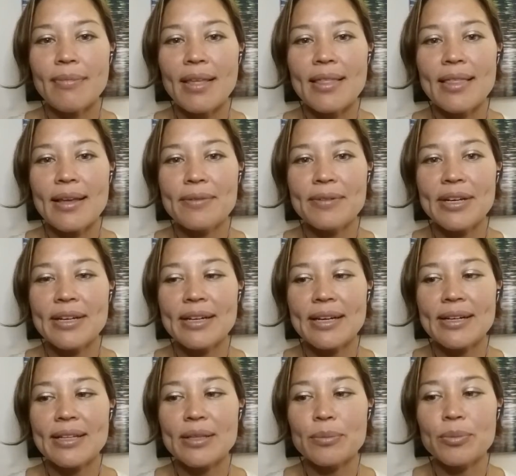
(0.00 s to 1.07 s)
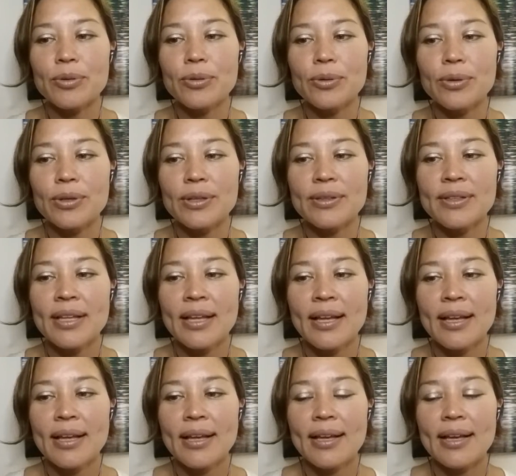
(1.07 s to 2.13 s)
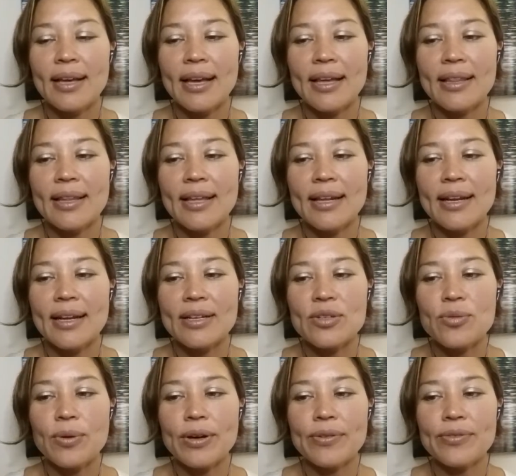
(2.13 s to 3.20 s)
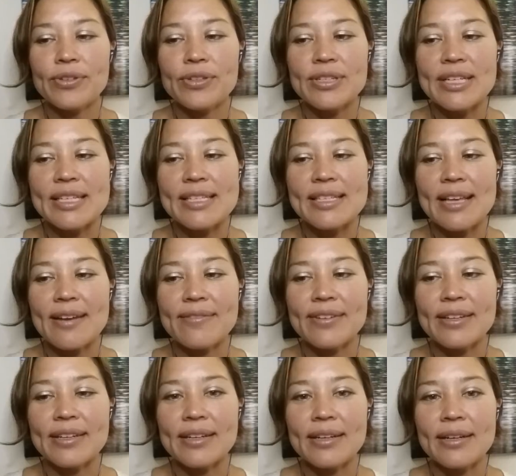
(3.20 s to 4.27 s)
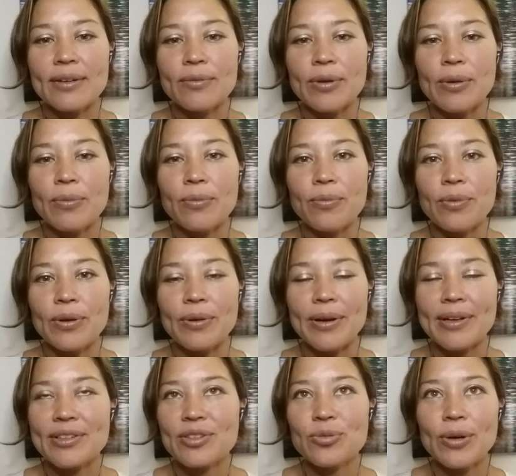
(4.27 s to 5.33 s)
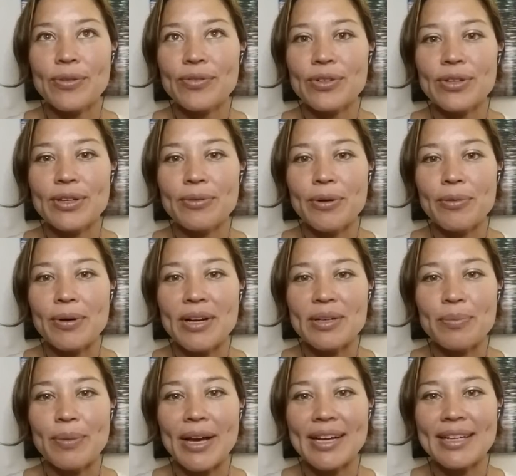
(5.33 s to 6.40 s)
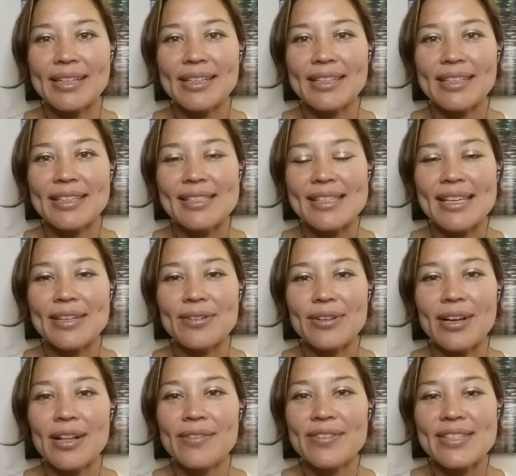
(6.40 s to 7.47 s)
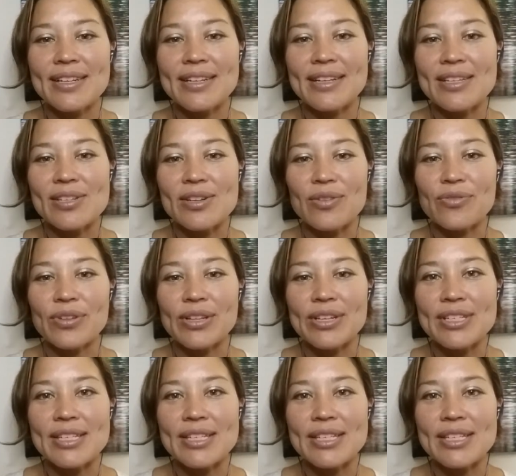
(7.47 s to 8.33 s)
Then we hung out at the pool. And then at 12:37, at 12:30, we walked back into the casino, and all of a sudden I started feeling